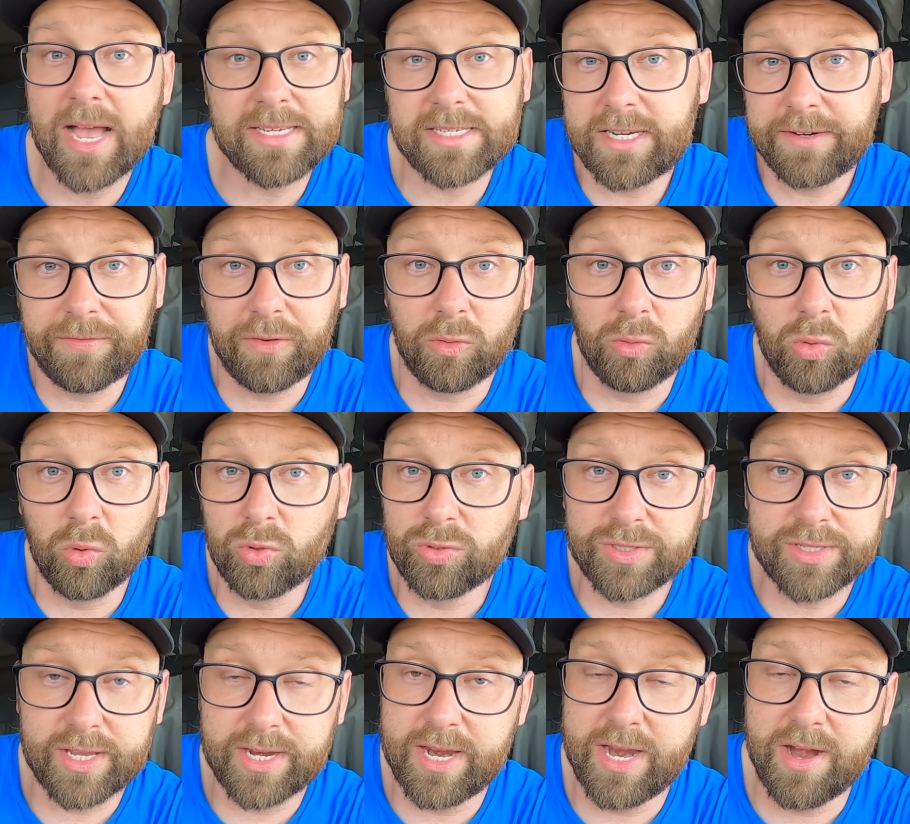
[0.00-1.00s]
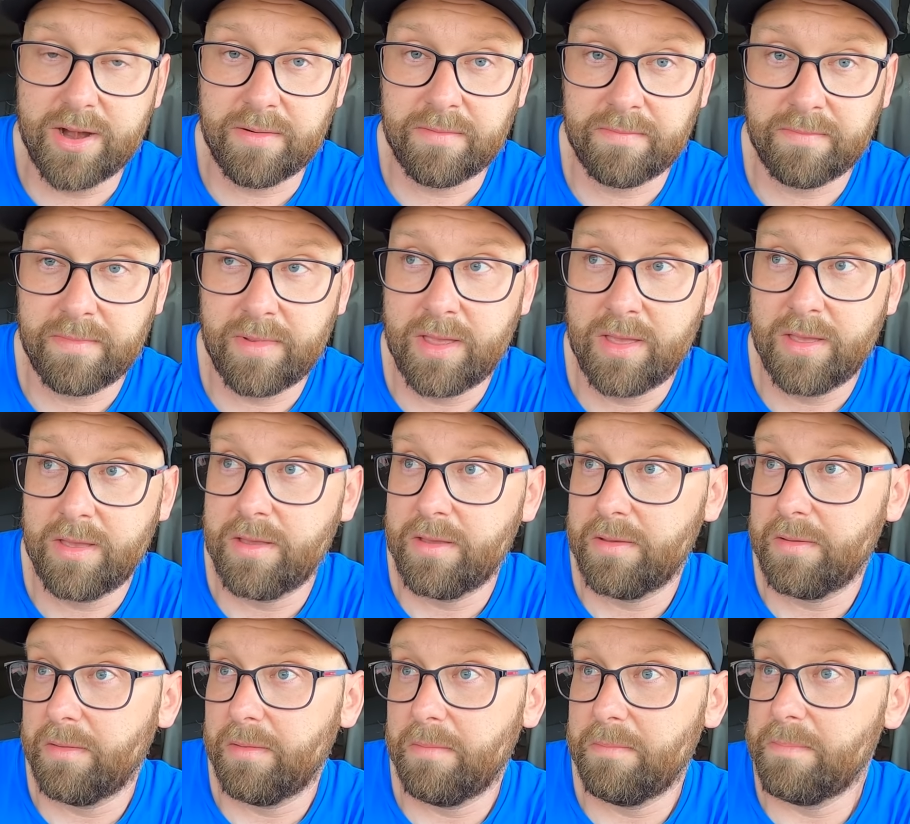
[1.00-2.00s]
has different rules than here.
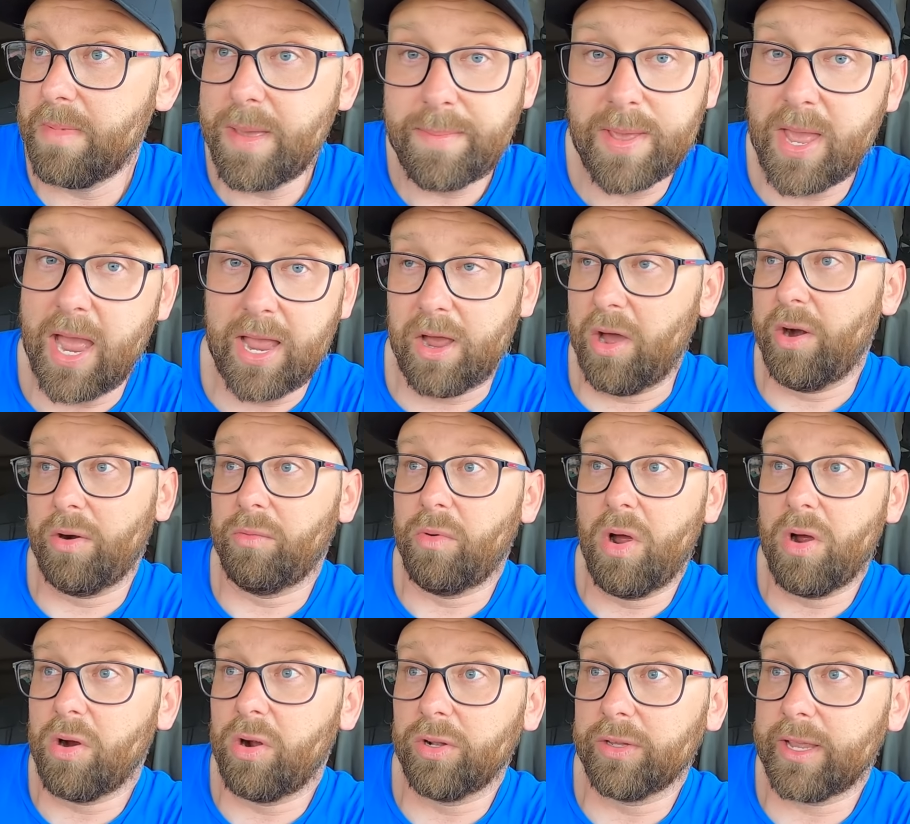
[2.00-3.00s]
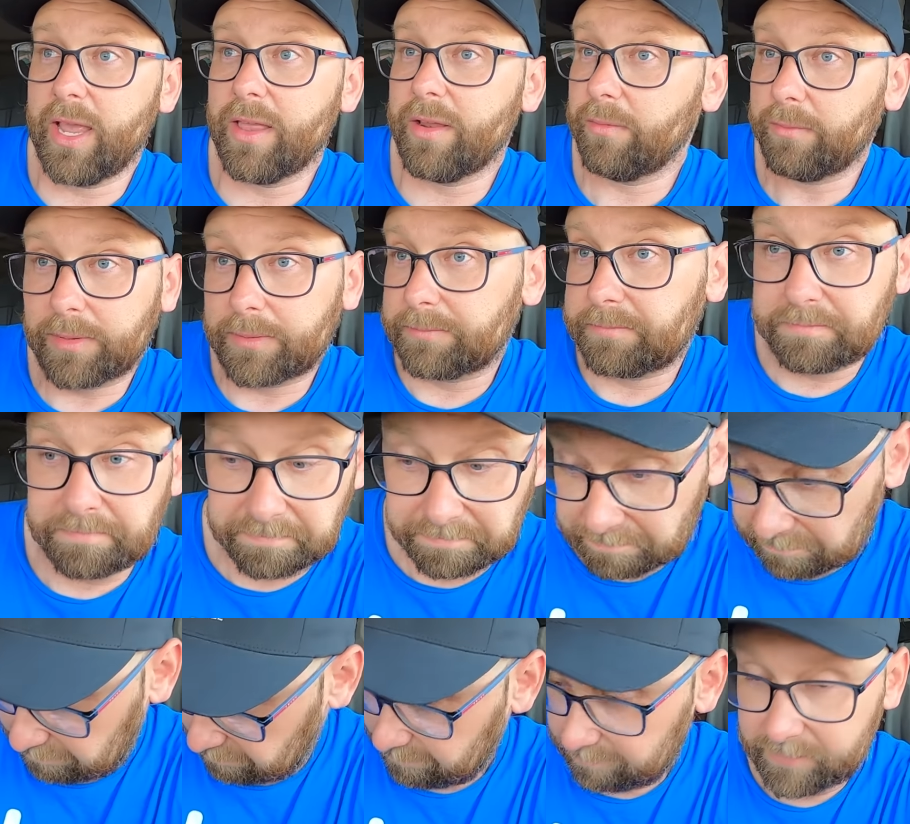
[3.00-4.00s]
Maybe I got it wrong altogether.
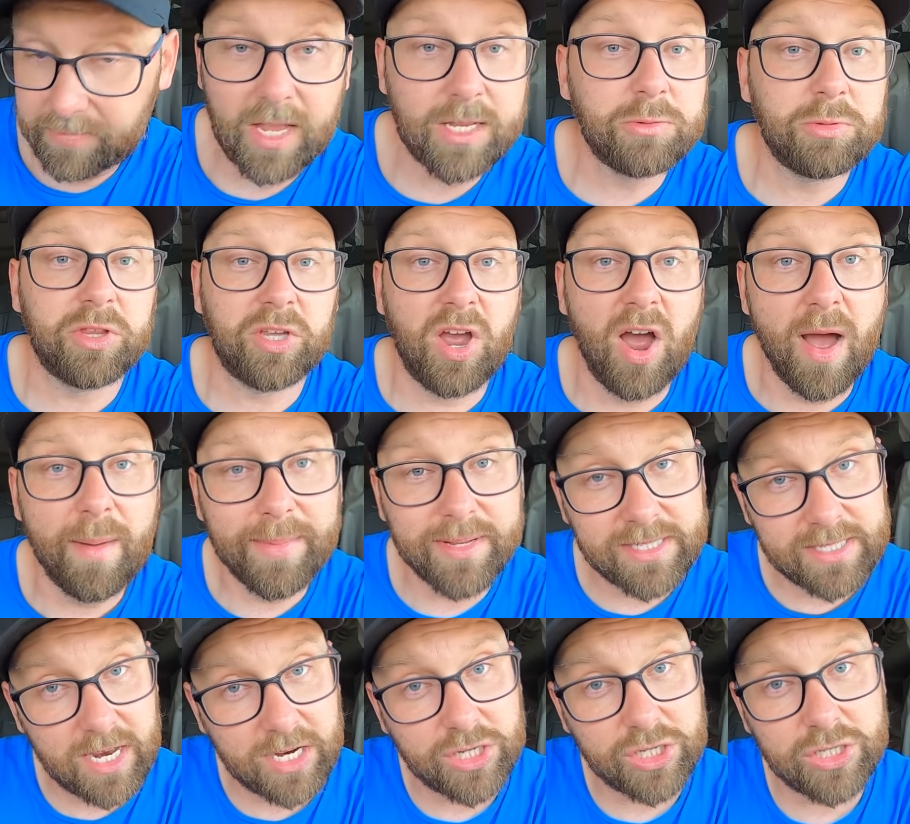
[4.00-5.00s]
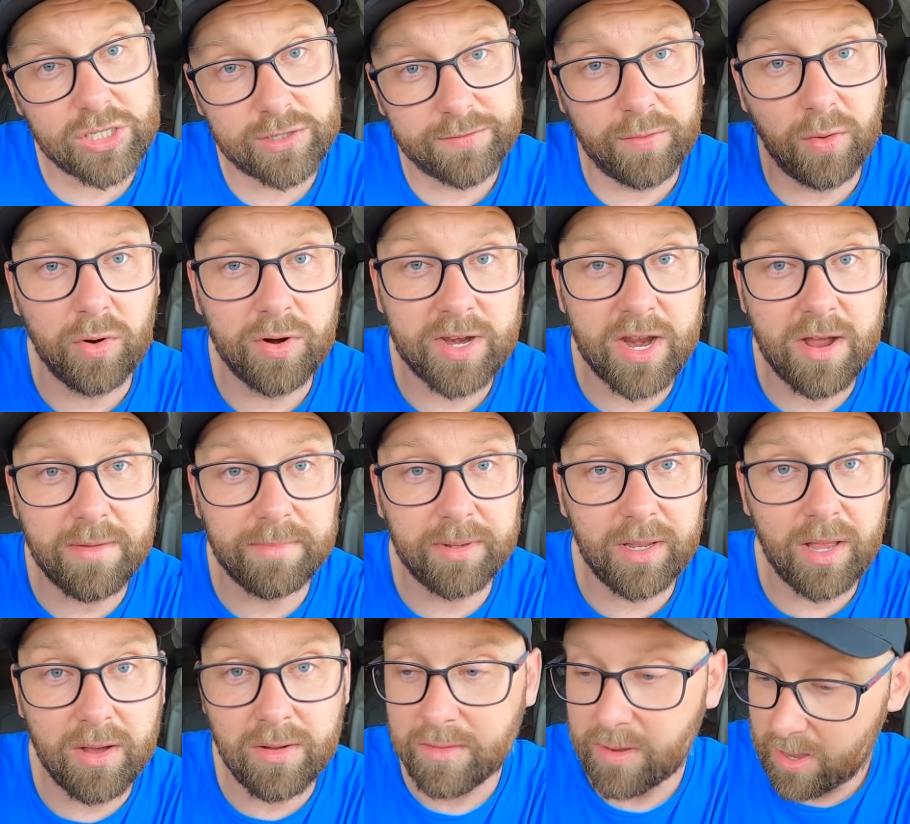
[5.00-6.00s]
That's what the comment section is for down
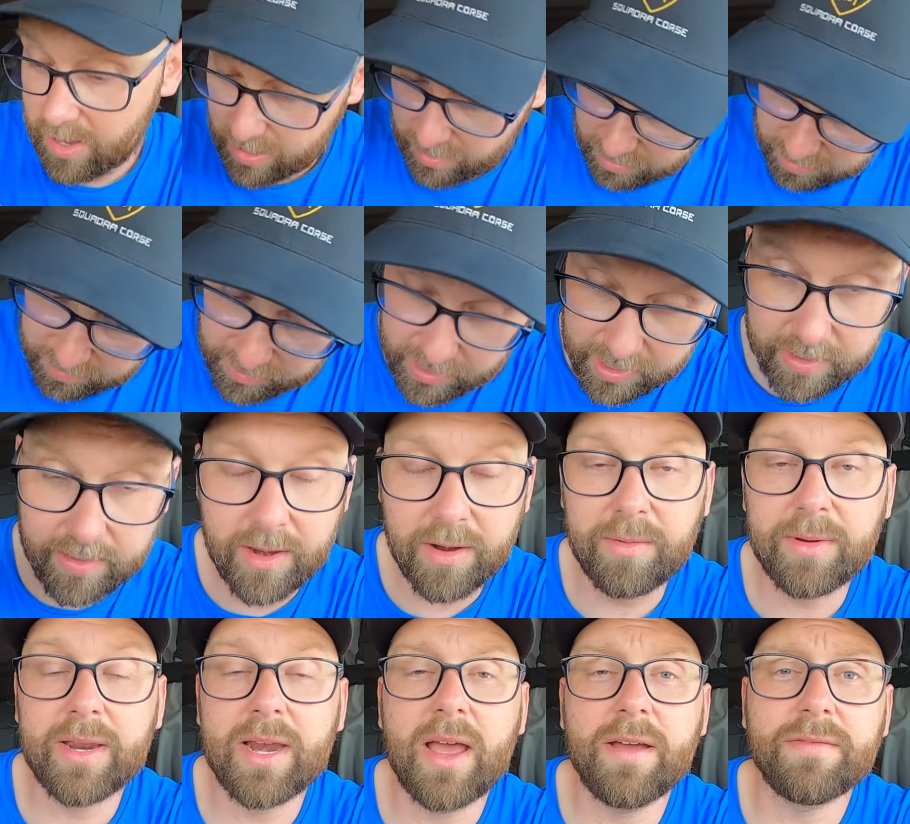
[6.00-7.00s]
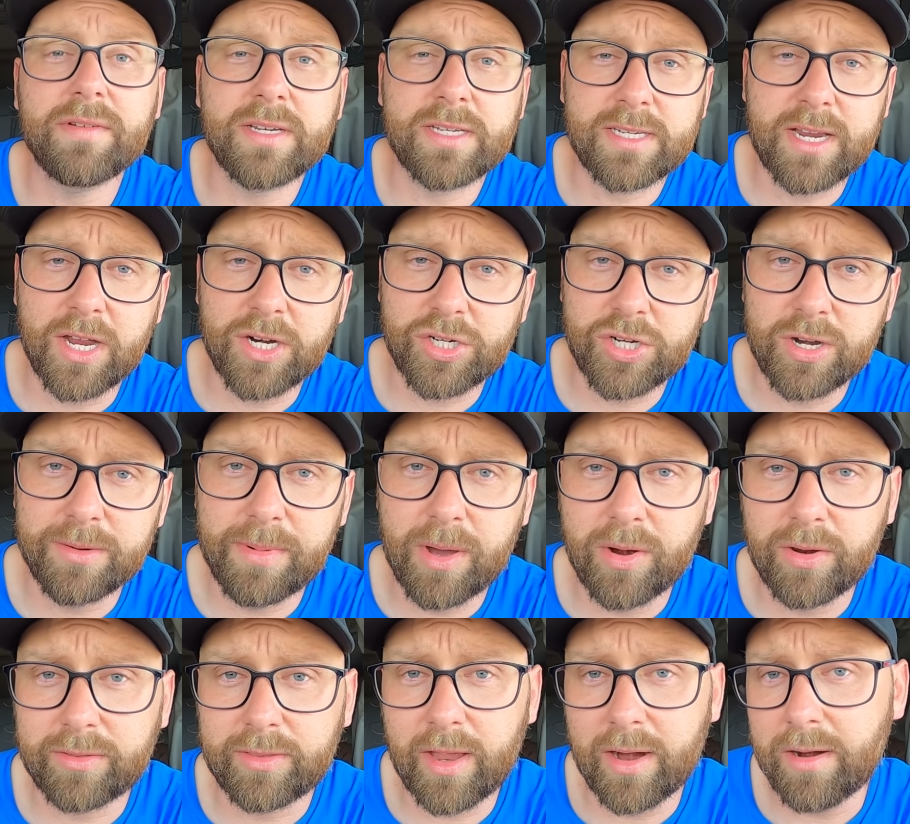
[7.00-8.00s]
below. Go down there, we can have a discussion
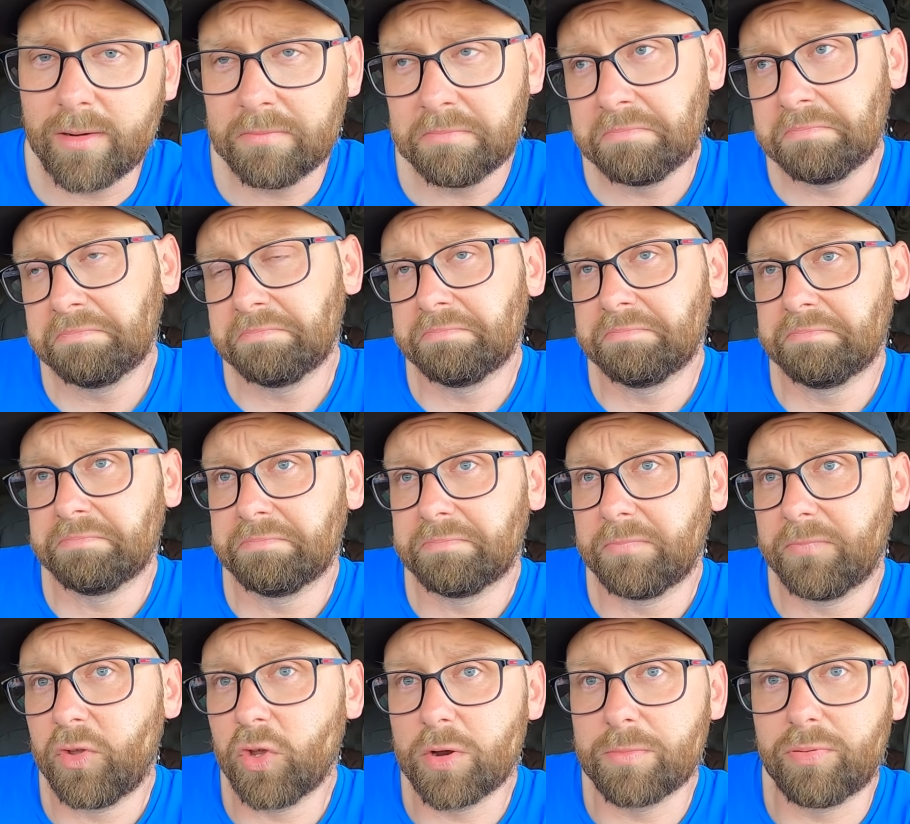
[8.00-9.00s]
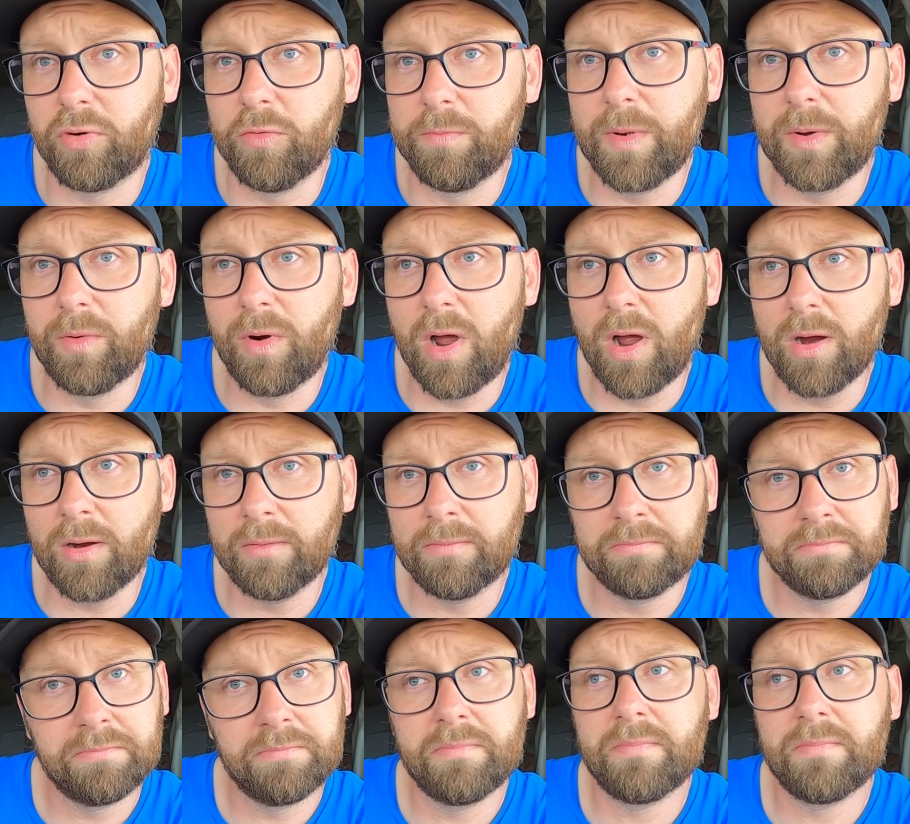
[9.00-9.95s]
about it there. If you can prove me wrong,